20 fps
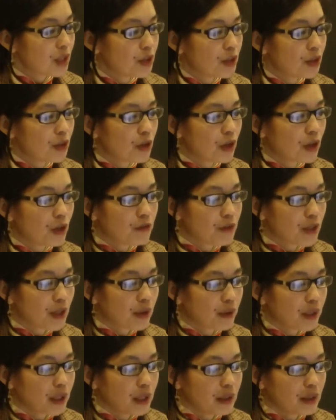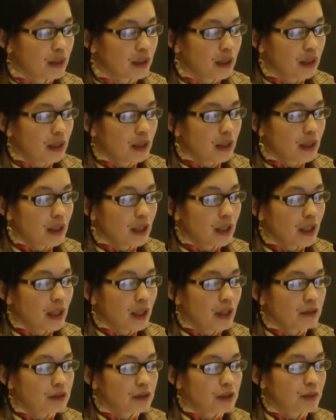you know, are very
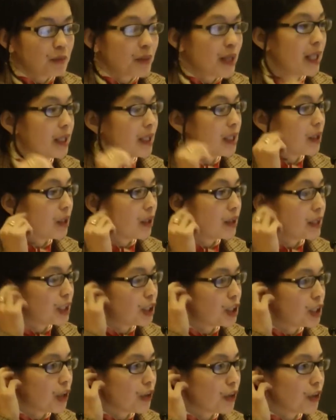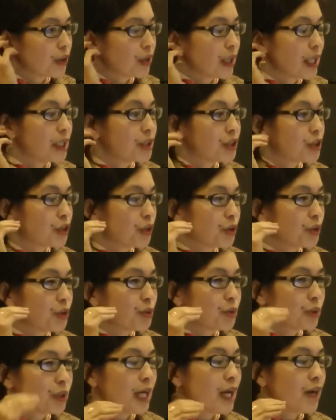dependent on each other, and so
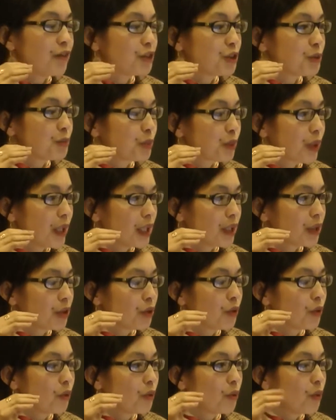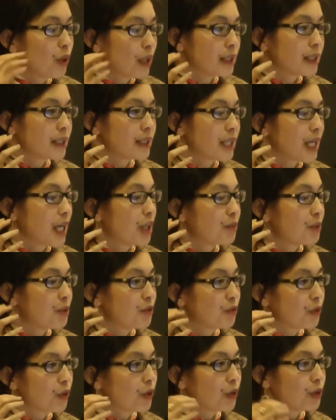you would have to break one side
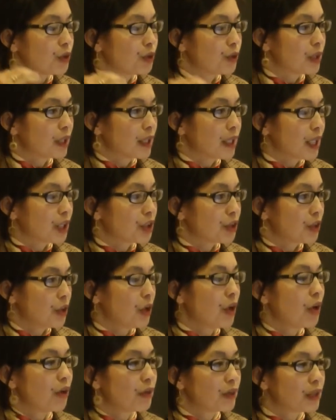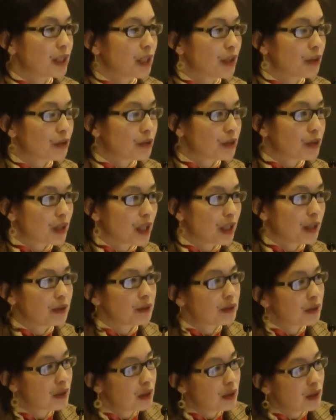before you can actually halt the other side.
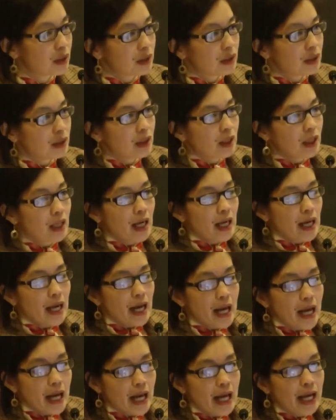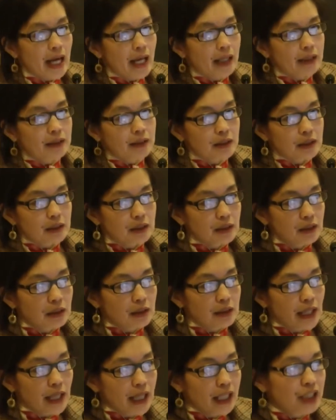And
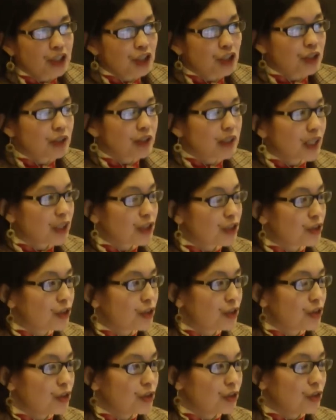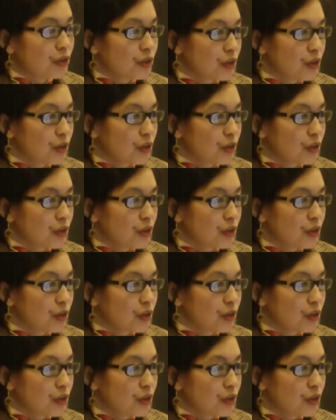the Asians actually